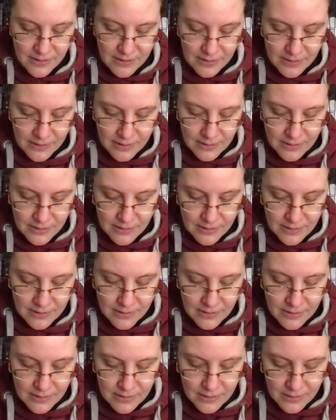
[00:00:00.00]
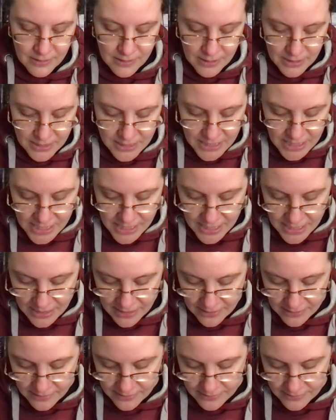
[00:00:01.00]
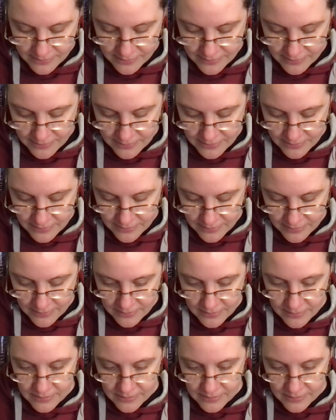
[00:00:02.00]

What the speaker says: Nothing is said.